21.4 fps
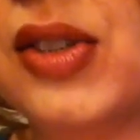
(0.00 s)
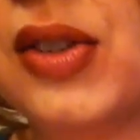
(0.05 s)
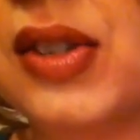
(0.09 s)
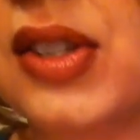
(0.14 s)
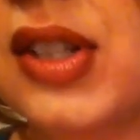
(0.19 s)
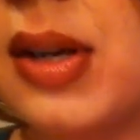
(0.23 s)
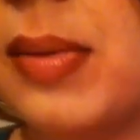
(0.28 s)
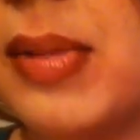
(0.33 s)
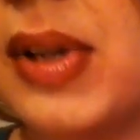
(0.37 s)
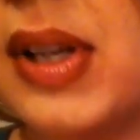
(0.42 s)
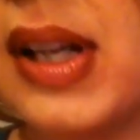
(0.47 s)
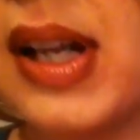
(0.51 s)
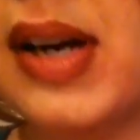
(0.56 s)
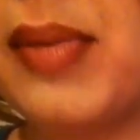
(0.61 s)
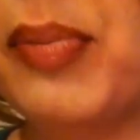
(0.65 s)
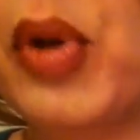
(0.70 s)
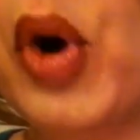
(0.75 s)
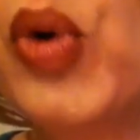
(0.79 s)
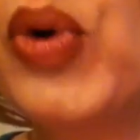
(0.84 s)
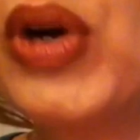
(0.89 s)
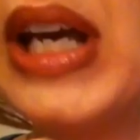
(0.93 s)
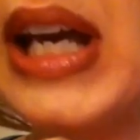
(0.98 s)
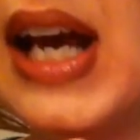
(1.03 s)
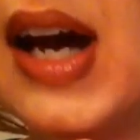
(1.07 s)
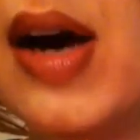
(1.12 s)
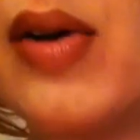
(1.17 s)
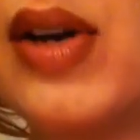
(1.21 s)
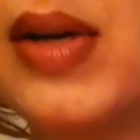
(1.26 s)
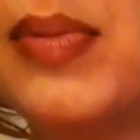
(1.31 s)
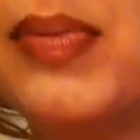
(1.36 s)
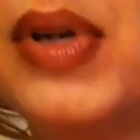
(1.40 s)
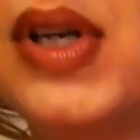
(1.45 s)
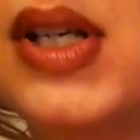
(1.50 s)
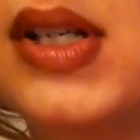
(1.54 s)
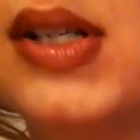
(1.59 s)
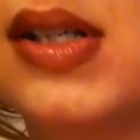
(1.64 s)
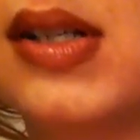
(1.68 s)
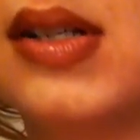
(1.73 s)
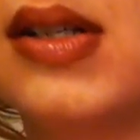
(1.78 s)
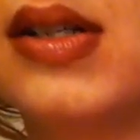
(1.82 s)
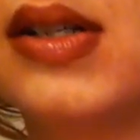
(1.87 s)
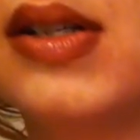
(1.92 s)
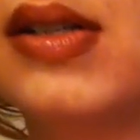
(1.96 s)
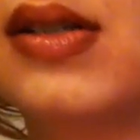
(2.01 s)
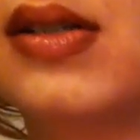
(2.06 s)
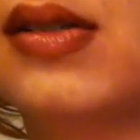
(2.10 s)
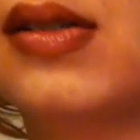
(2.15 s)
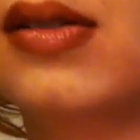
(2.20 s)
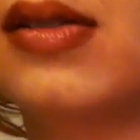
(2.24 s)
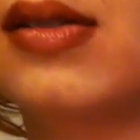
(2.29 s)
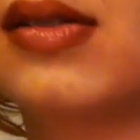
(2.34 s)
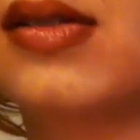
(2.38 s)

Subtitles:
so it's going to be a lot of pokey-outy pieces.